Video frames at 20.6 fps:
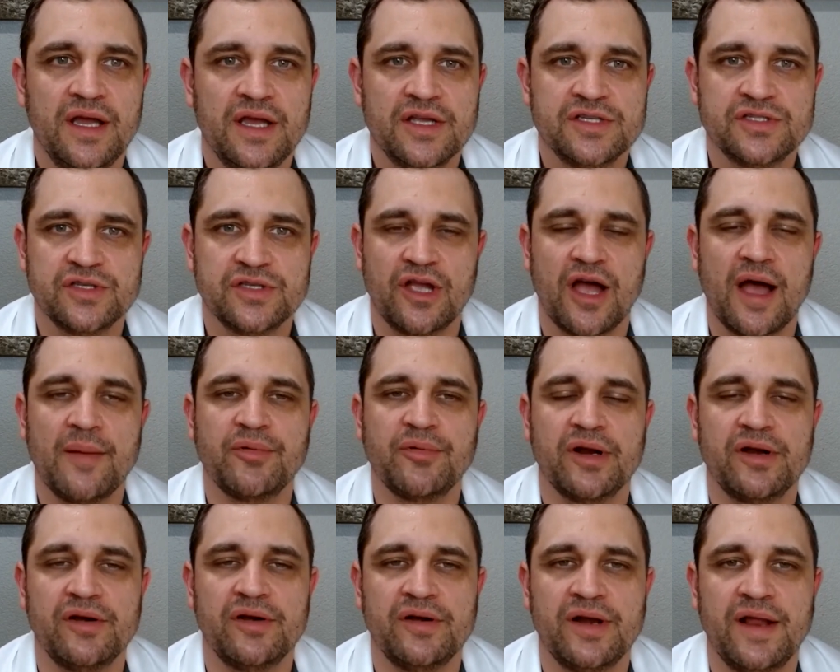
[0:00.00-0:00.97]
So the
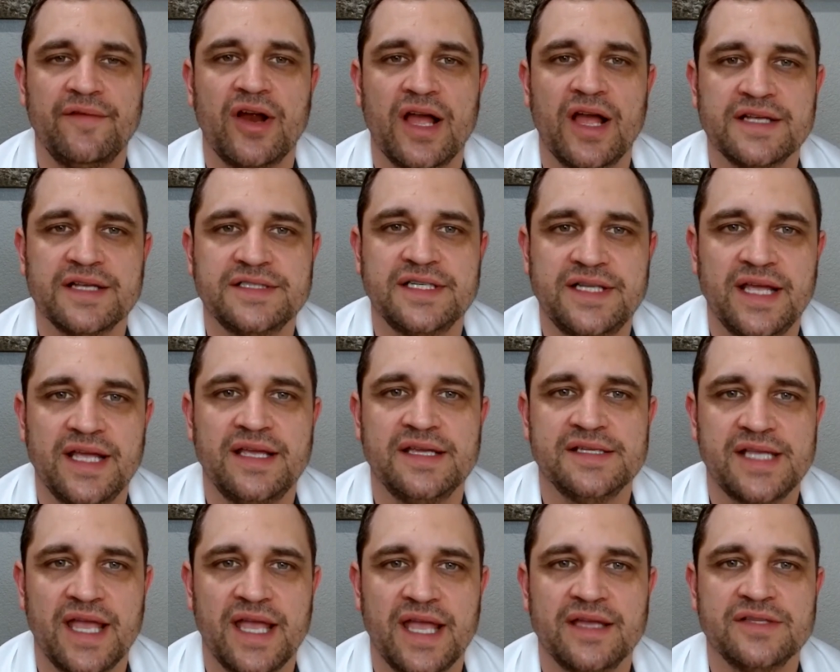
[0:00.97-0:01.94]
operator never has to take his
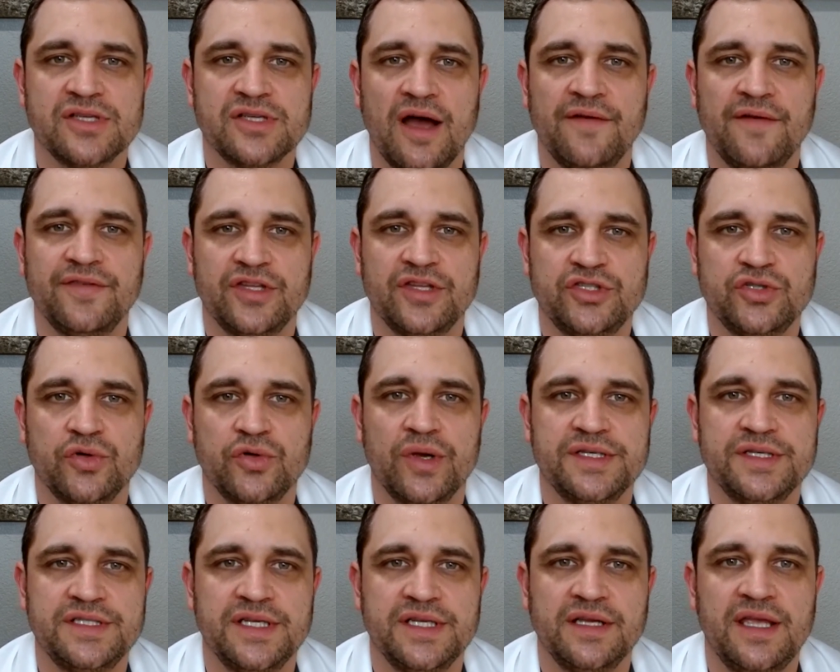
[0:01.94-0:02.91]
hands off of the
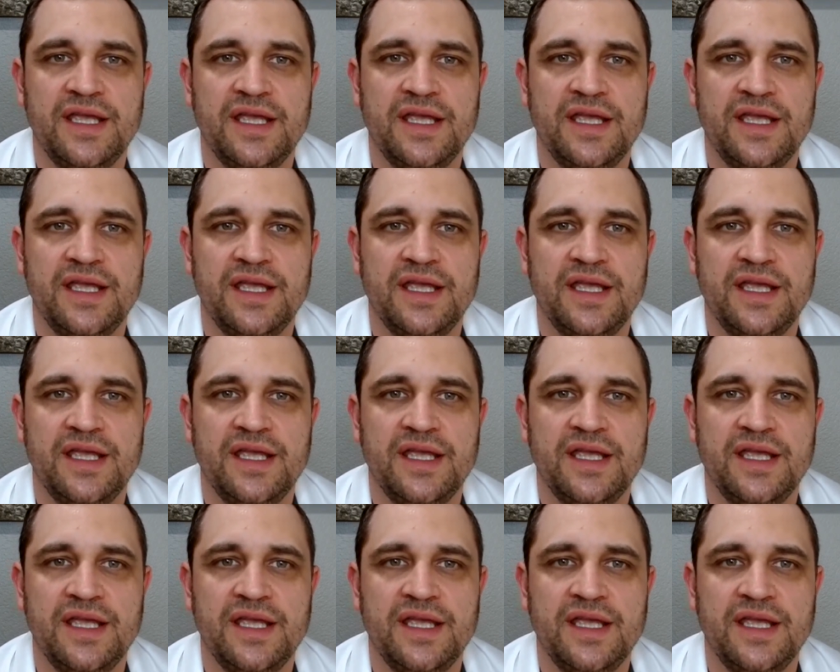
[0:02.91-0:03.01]
joystick.